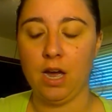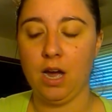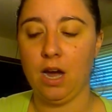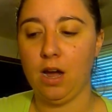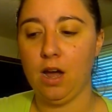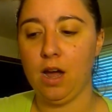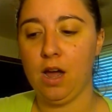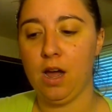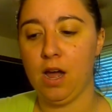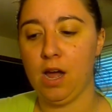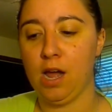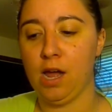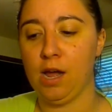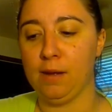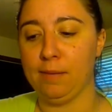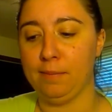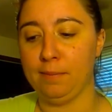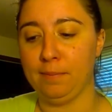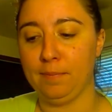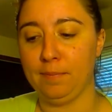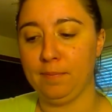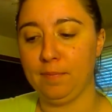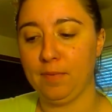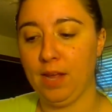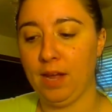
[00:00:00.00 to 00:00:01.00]

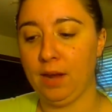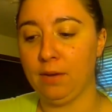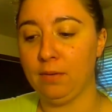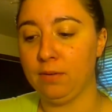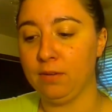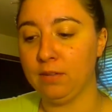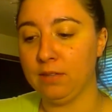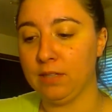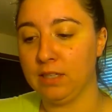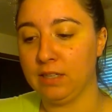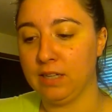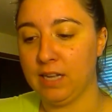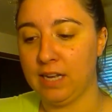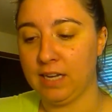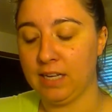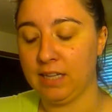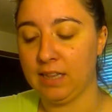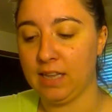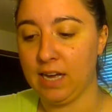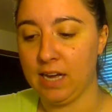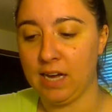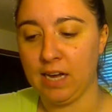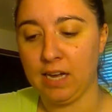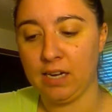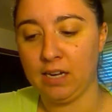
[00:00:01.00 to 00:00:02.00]
I really like
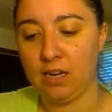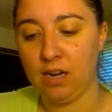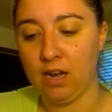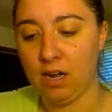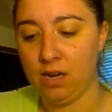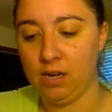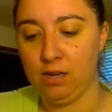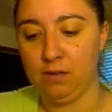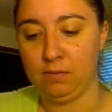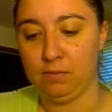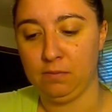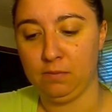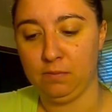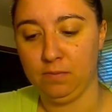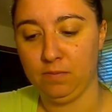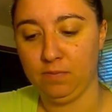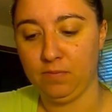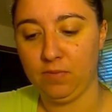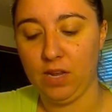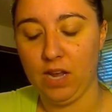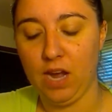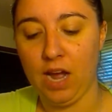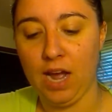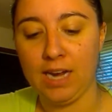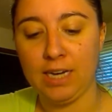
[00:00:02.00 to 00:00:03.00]
that.
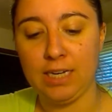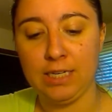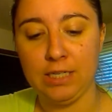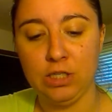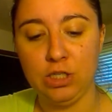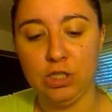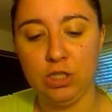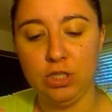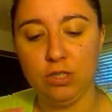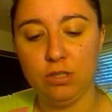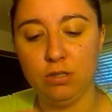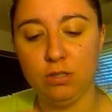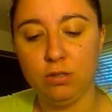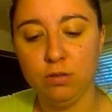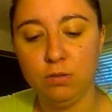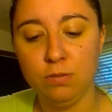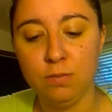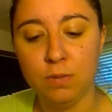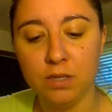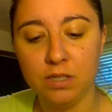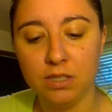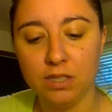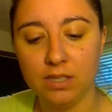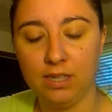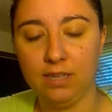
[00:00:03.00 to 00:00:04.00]
I do
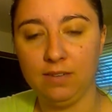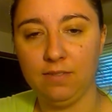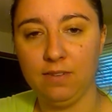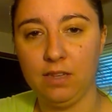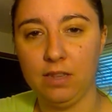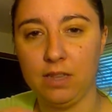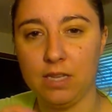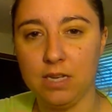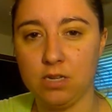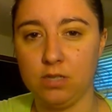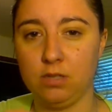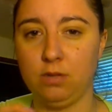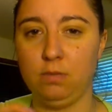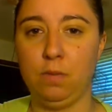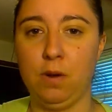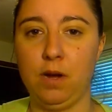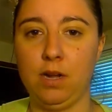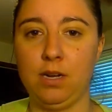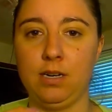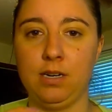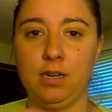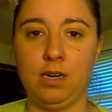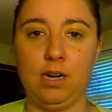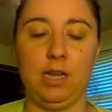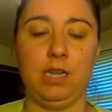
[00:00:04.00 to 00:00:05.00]
believe that this
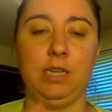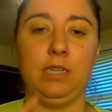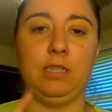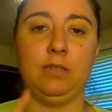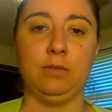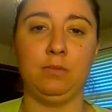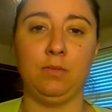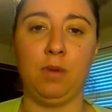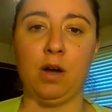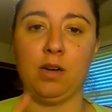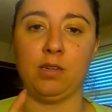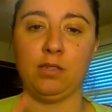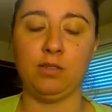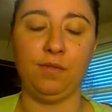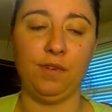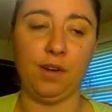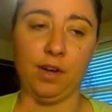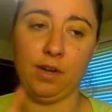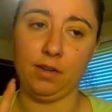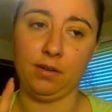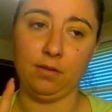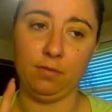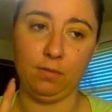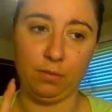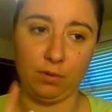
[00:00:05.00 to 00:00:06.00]
button is
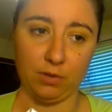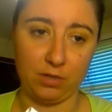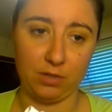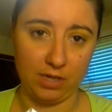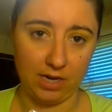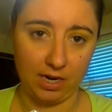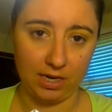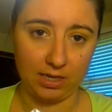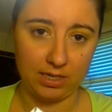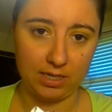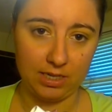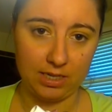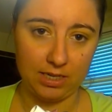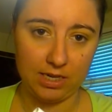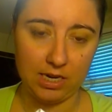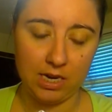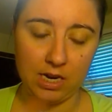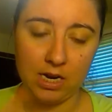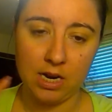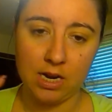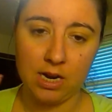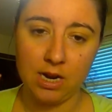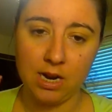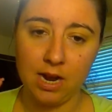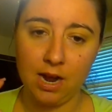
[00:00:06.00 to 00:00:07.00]
MOSFET protected.
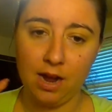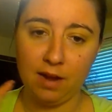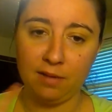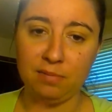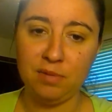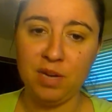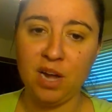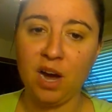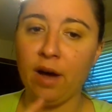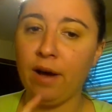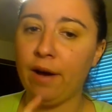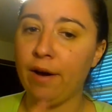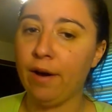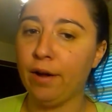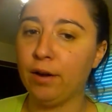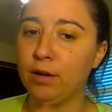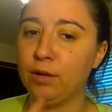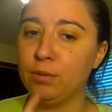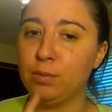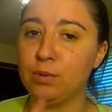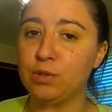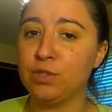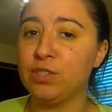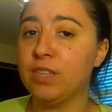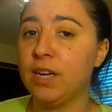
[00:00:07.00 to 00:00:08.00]
I'm not
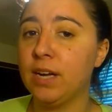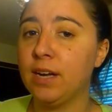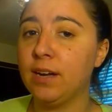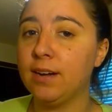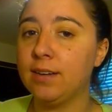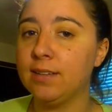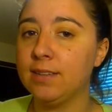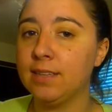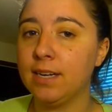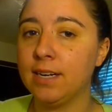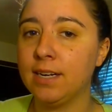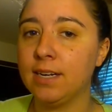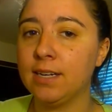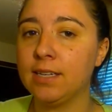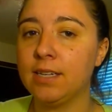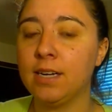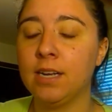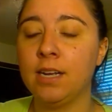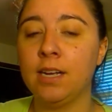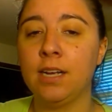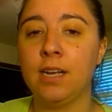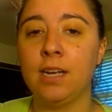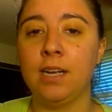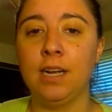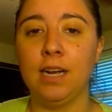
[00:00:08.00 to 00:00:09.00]
100% on that.
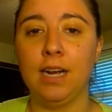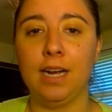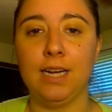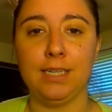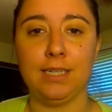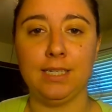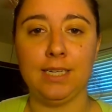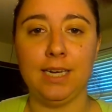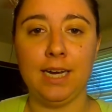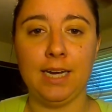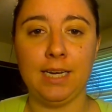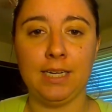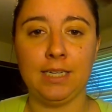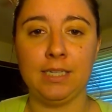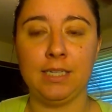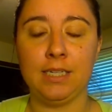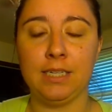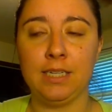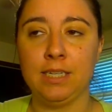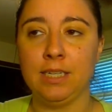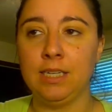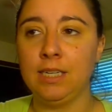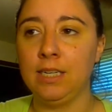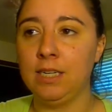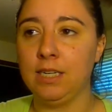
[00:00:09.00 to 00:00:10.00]
Again,
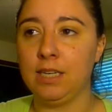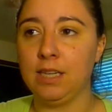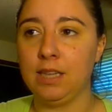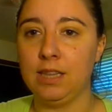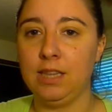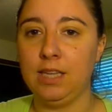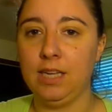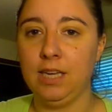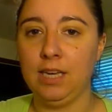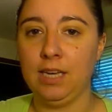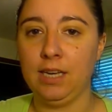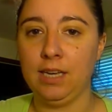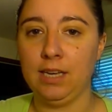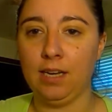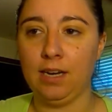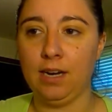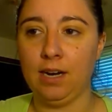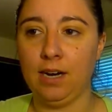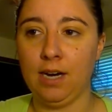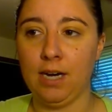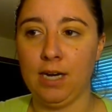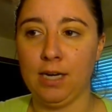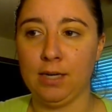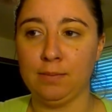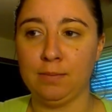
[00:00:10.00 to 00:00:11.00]
the
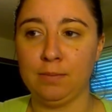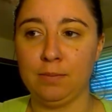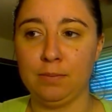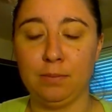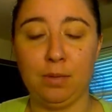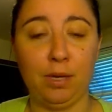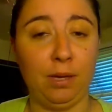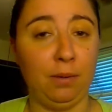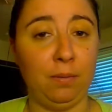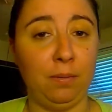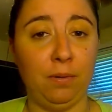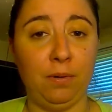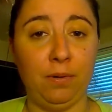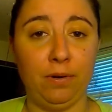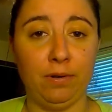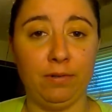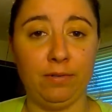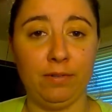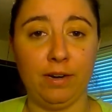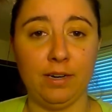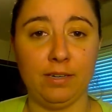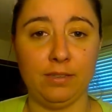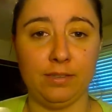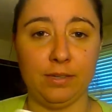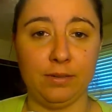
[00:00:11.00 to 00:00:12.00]
people over
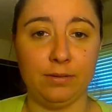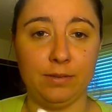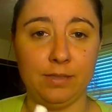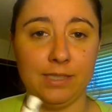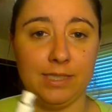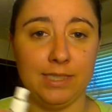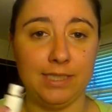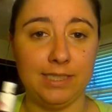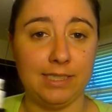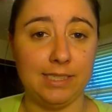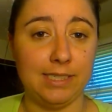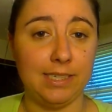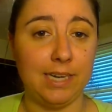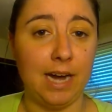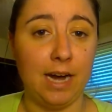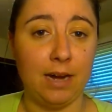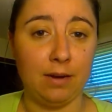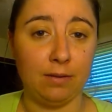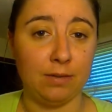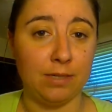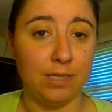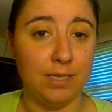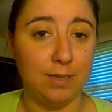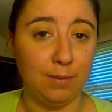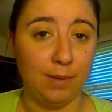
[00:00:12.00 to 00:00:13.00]
at Lotus did not
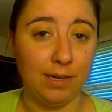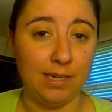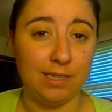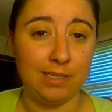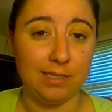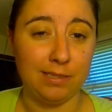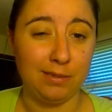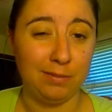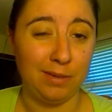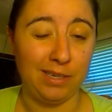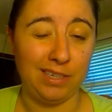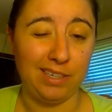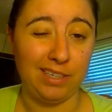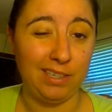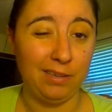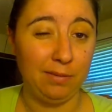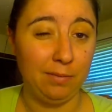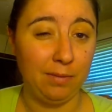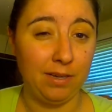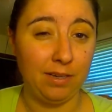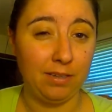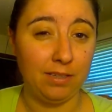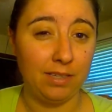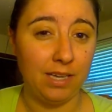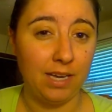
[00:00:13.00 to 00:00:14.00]
respond to my
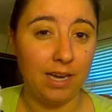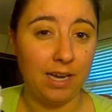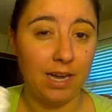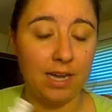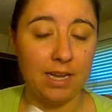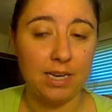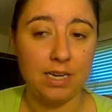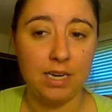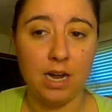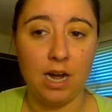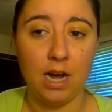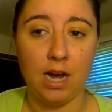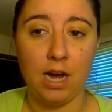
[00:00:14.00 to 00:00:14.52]
email yet.